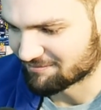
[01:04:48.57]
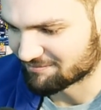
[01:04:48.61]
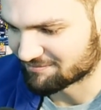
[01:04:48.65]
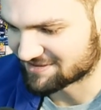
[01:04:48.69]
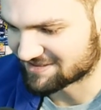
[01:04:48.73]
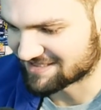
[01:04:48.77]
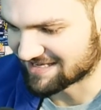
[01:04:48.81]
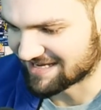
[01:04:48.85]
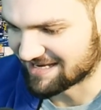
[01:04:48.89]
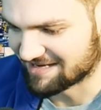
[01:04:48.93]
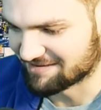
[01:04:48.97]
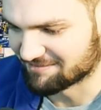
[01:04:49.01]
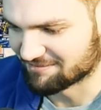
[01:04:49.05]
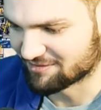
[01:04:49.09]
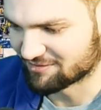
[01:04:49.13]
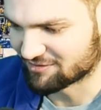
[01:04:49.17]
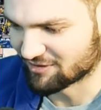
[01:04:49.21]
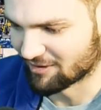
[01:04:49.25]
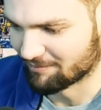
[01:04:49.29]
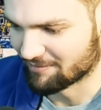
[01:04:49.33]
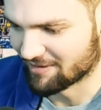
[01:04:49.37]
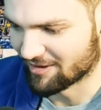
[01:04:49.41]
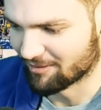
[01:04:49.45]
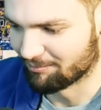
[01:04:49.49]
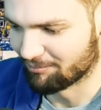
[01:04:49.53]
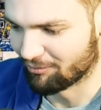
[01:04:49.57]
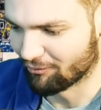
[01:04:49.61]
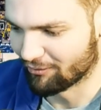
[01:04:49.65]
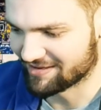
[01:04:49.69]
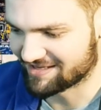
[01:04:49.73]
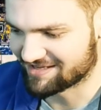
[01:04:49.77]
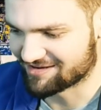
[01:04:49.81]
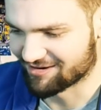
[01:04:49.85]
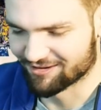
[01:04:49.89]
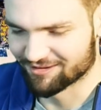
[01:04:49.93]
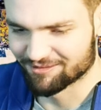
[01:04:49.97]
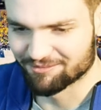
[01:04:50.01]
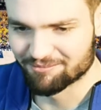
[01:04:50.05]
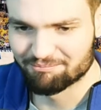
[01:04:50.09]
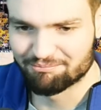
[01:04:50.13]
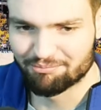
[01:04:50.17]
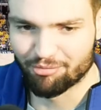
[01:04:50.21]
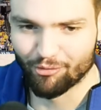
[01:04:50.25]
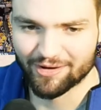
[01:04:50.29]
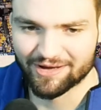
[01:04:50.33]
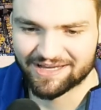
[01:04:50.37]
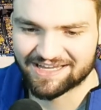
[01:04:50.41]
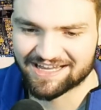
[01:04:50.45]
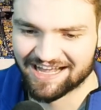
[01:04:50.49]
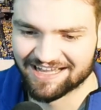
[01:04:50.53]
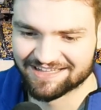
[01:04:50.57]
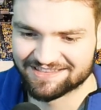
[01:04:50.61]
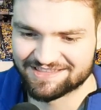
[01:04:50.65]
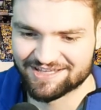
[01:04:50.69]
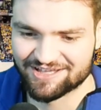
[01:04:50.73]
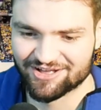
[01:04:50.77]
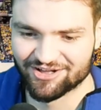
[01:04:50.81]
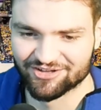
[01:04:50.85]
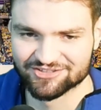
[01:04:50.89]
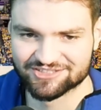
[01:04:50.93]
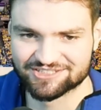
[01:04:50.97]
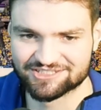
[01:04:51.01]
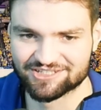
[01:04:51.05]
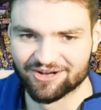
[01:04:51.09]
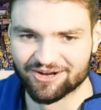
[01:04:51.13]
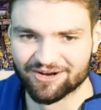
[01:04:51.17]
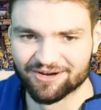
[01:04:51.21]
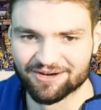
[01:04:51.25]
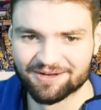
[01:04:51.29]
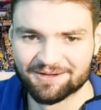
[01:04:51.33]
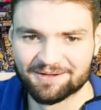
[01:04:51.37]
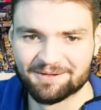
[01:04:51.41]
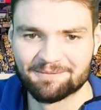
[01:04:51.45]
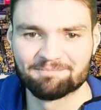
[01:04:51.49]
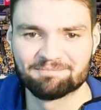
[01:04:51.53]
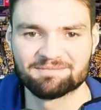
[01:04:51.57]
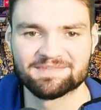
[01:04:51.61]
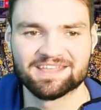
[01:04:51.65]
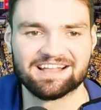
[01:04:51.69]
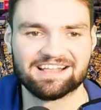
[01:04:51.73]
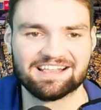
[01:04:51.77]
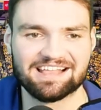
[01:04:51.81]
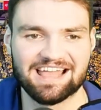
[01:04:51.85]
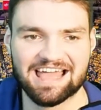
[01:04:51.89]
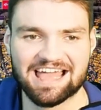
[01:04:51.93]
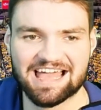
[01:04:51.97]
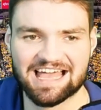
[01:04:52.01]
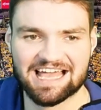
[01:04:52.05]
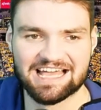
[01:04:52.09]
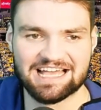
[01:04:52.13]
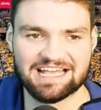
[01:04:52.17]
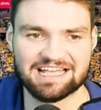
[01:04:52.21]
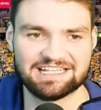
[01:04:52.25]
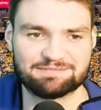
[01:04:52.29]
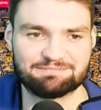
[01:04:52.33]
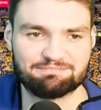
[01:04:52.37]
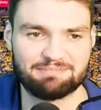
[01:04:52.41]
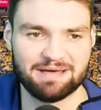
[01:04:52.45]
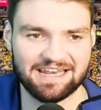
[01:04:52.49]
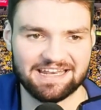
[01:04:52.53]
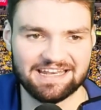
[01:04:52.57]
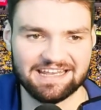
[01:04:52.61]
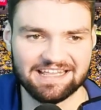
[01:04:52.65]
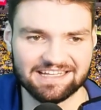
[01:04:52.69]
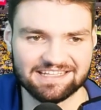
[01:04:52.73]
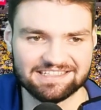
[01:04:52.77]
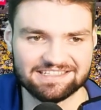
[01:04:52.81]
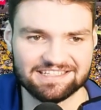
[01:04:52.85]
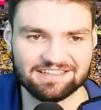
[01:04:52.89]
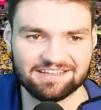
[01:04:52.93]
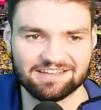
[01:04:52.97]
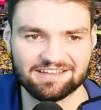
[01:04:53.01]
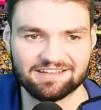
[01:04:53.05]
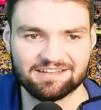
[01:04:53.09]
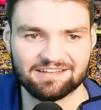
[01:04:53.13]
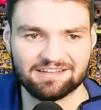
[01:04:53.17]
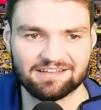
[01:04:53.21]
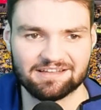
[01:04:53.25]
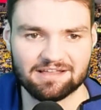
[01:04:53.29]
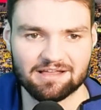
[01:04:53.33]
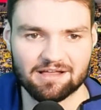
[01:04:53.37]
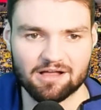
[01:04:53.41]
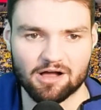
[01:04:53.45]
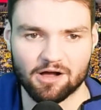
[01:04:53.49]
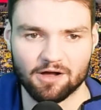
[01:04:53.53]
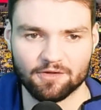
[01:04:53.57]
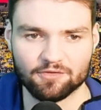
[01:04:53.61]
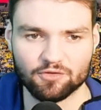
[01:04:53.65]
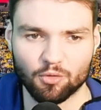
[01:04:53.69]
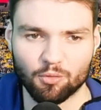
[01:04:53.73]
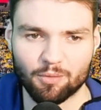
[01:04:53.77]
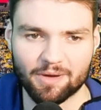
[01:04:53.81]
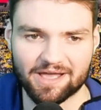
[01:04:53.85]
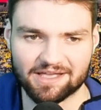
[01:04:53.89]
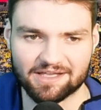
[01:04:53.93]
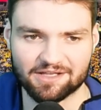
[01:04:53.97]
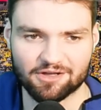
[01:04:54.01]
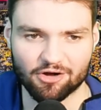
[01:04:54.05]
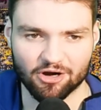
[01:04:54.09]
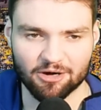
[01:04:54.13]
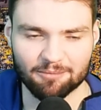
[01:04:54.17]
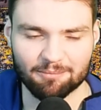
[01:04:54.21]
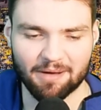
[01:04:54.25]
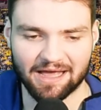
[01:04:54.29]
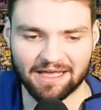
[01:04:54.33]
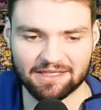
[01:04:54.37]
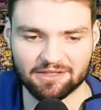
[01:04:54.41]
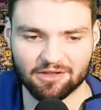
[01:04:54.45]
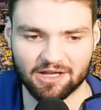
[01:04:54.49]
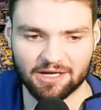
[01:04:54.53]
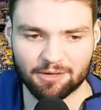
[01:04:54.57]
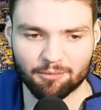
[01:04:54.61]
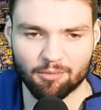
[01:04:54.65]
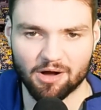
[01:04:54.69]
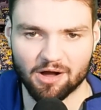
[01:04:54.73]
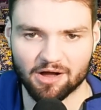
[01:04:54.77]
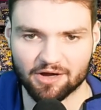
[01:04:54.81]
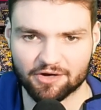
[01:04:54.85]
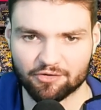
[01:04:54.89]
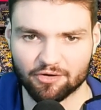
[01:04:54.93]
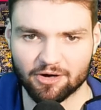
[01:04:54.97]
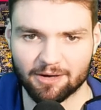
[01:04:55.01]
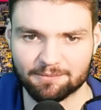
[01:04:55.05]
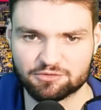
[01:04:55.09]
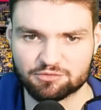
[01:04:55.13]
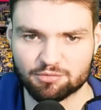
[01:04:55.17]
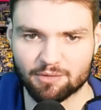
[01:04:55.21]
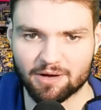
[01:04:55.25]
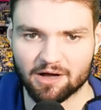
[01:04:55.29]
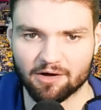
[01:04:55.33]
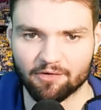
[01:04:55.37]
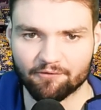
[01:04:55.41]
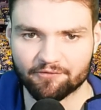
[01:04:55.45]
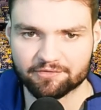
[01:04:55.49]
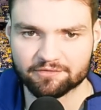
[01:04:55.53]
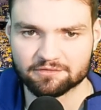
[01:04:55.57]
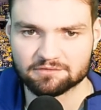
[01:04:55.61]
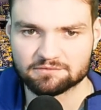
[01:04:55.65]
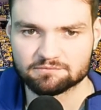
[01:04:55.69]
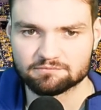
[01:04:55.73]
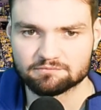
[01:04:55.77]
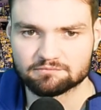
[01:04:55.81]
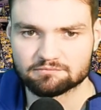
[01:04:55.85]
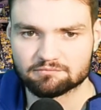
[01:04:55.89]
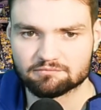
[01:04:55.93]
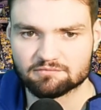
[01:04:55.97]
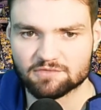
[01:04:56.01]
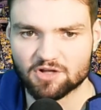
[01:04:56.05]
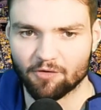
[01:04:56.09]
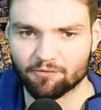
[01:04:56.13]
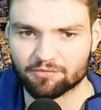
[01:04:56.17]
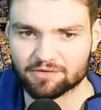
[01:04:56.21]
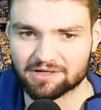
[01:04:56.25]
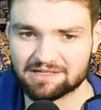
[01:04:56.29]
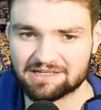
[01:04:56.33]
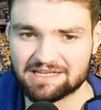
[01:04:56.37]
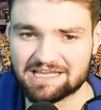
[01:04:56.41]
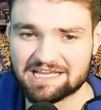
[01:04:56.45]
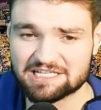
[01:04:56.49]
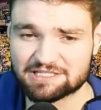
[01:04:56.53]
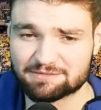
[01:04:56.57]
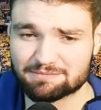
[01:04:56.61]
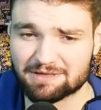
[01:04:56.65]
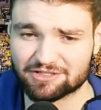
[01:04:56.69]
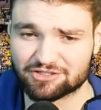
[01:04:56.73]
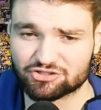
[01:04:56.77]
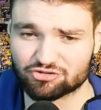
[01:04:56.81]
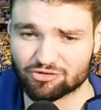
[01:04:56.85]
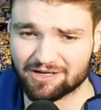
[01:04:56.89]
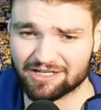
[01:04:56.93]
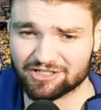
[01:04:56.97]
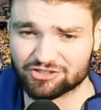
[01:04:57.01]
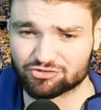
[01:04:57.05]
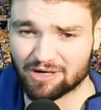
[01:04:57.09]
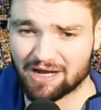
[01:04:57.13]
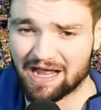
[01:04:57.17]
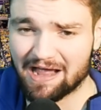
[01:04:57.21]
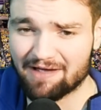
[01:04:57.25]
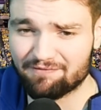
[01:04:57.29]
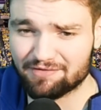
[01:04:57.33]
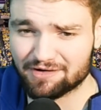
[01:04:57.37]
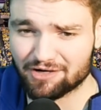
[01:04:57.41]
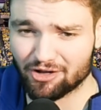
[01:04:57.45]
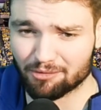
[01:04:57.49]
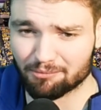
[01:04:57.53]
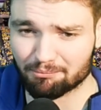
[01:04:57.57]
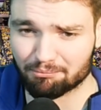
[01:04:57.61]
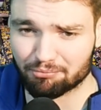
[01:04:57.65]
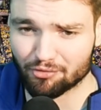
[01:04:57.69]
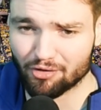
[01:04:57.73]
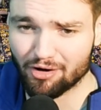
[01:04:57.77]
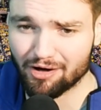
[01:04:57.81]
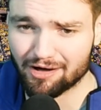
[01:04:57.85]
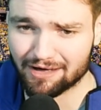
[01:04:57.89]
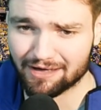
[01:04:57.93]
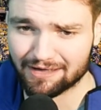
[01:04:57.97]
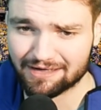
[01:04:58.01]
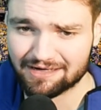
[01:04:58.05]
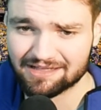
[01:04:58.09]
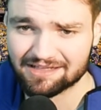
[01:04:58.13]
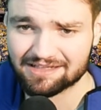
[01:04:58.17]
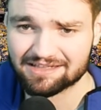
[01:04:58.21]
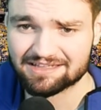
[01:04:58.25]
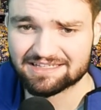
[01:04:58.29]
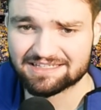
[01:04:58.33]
Saying thumbnail boycott the All-Star. As Bennedict on the wing, guarded by Lonnie Walker, up 12. Over to Nesmith trying to drive in on Braun.